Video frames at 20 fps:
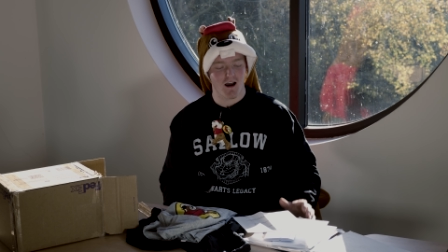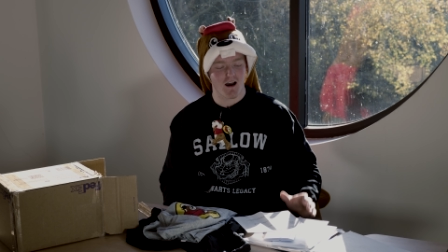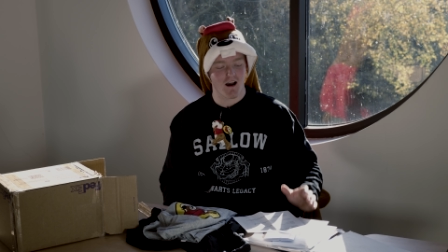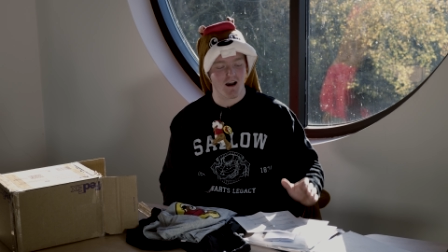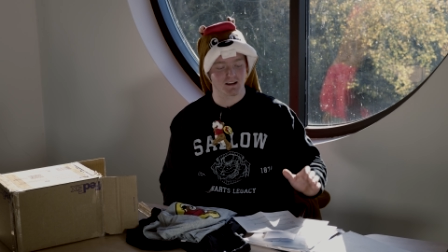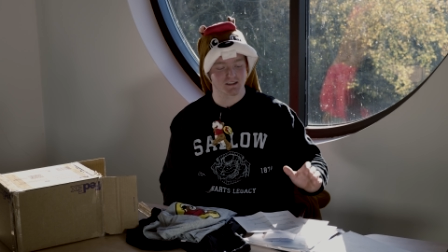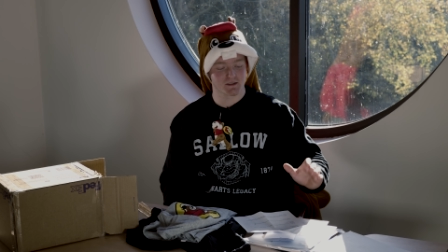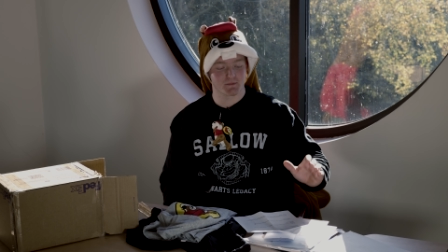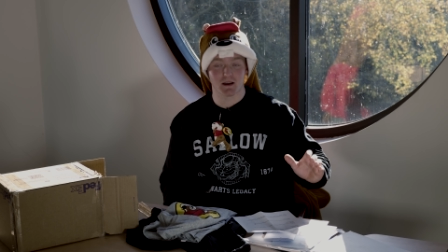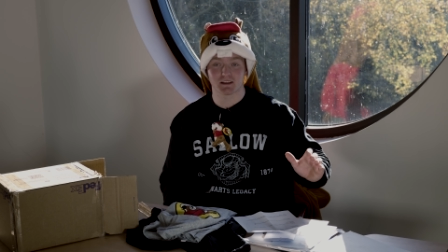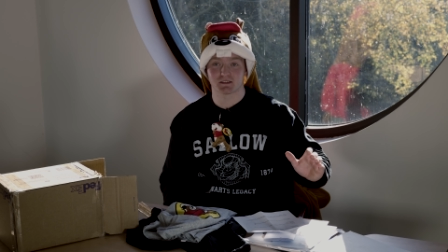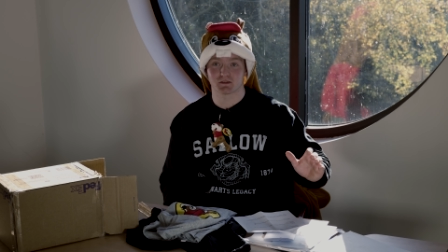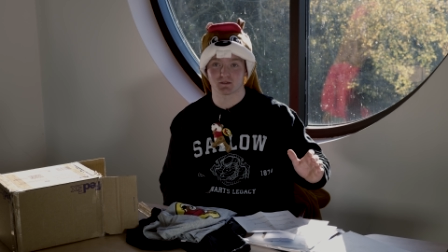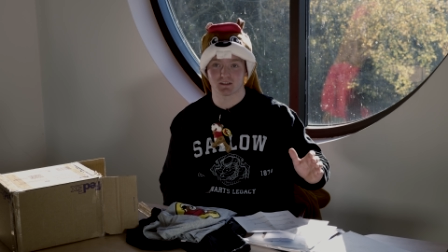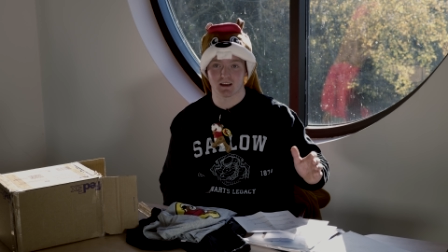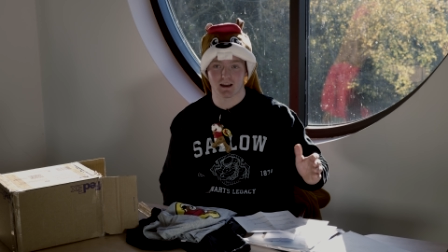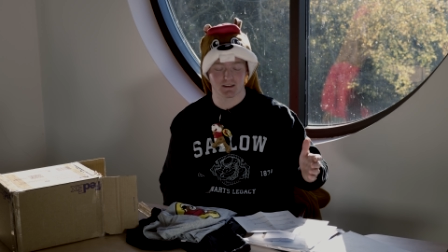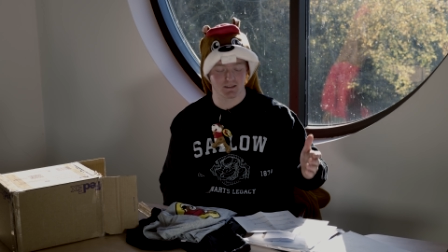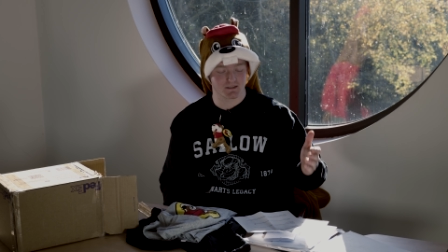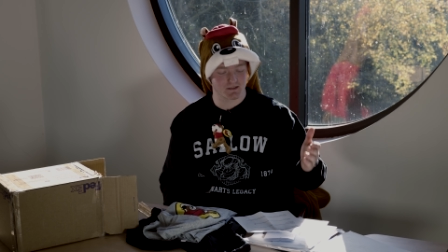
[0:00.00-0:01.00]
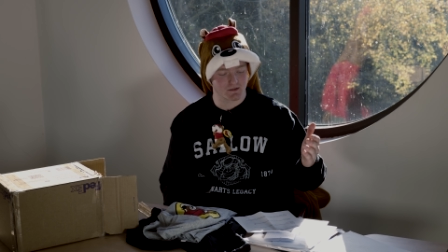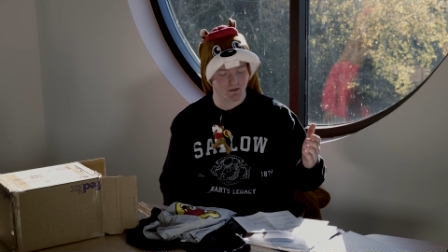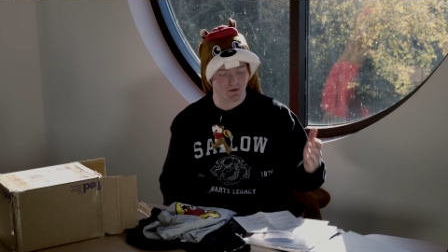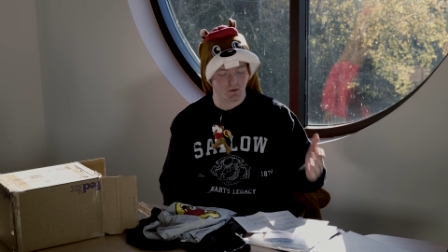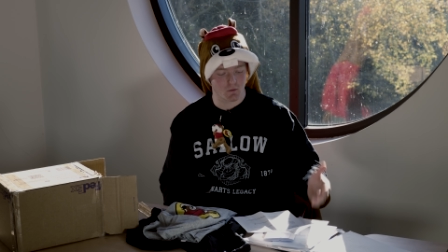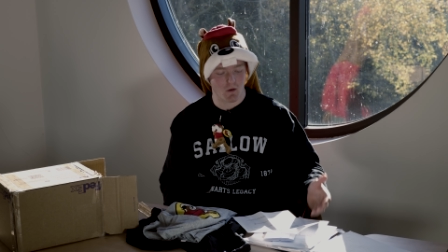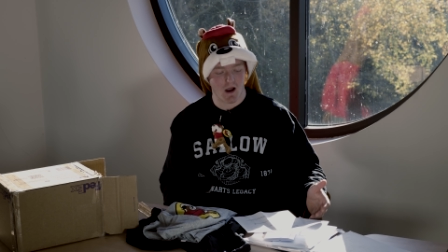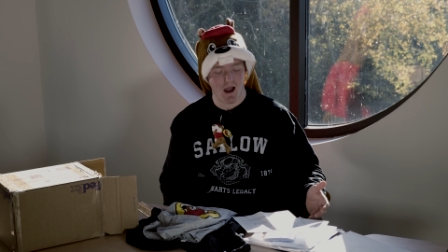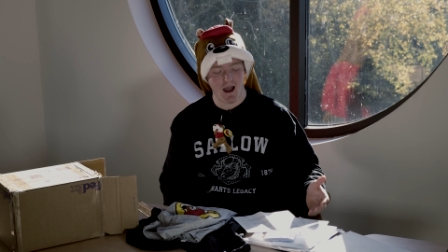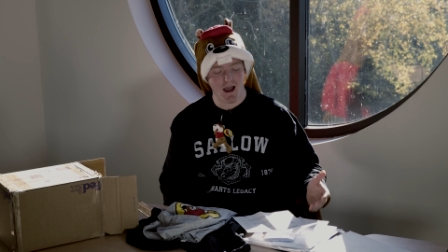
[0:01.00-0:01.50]
Uh, special thanks
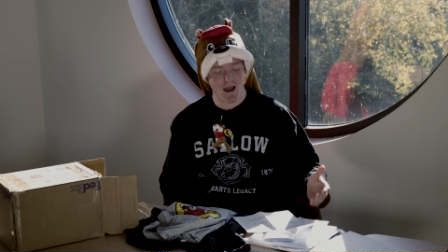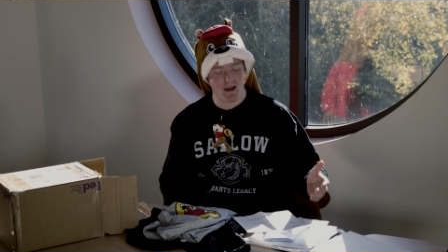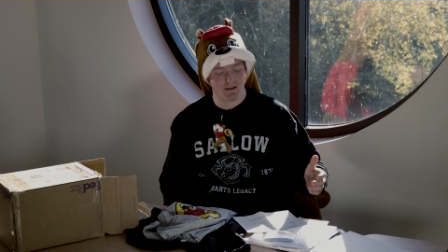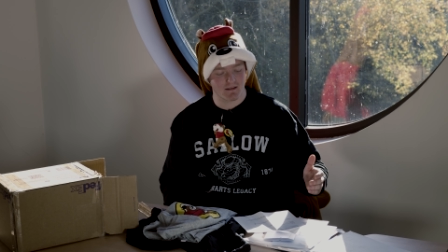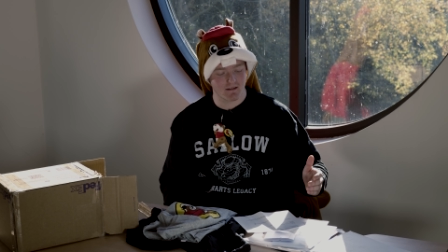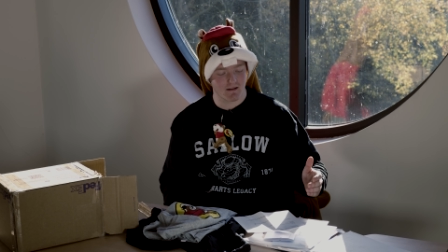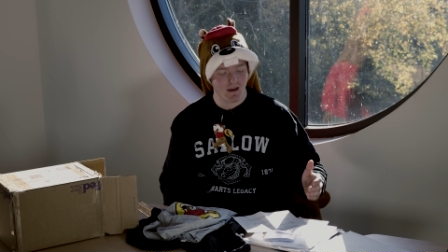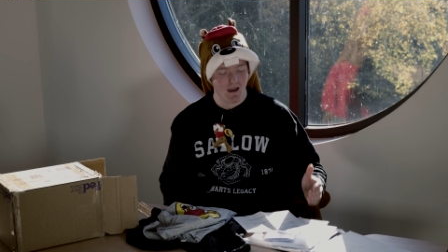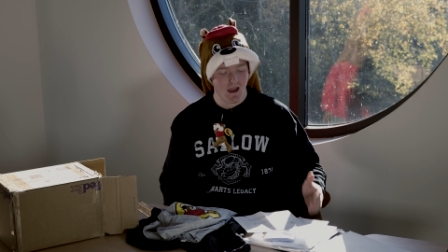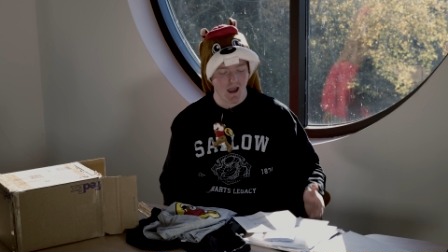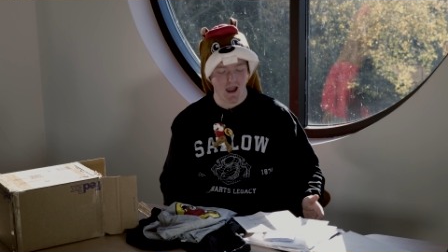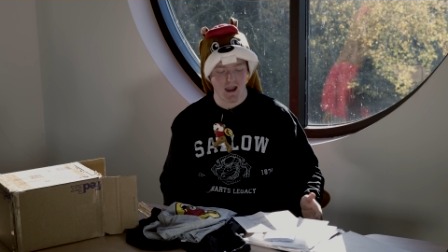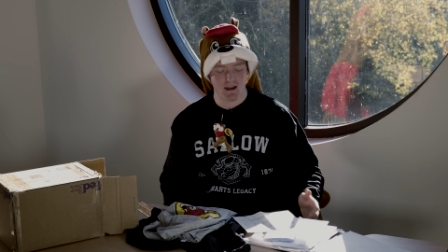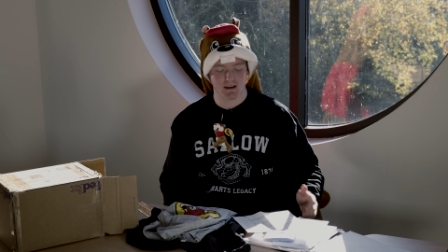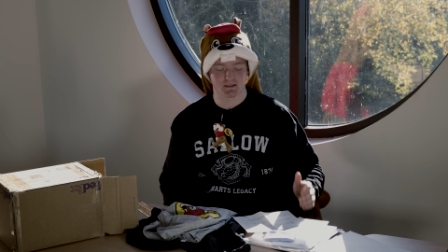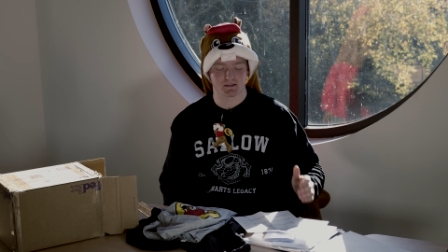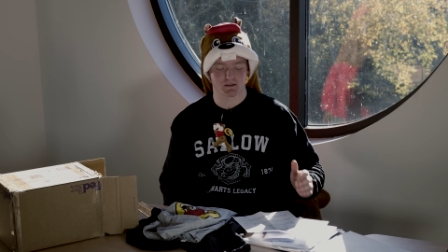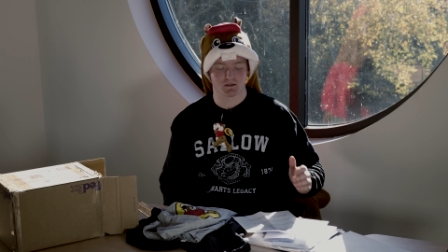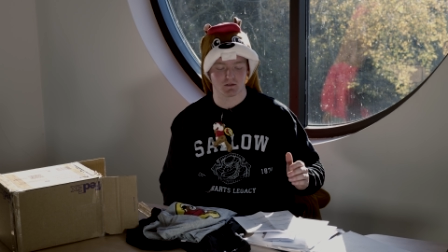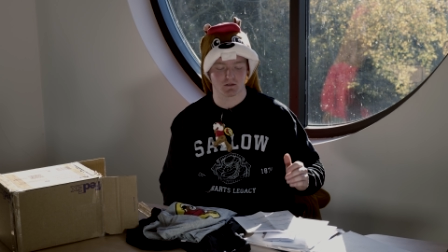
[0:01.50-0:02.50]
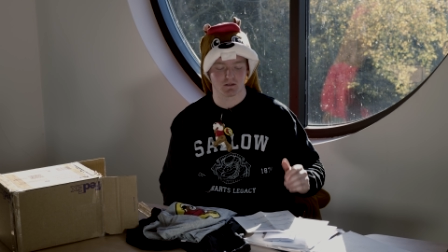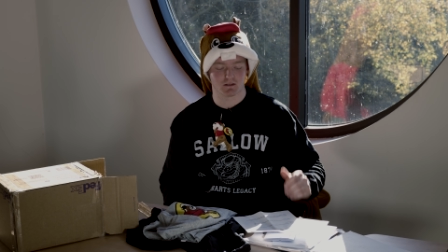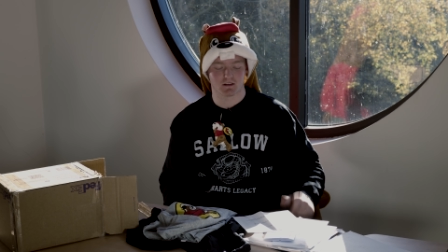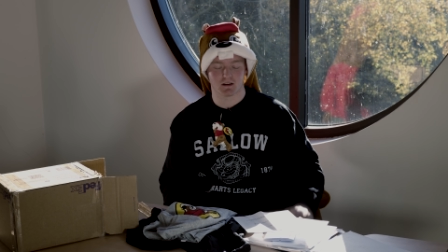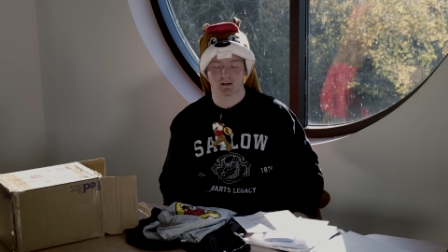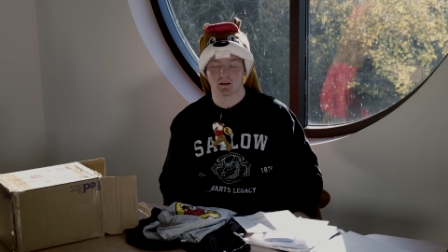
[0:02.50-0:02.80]
to Anne, Hazel,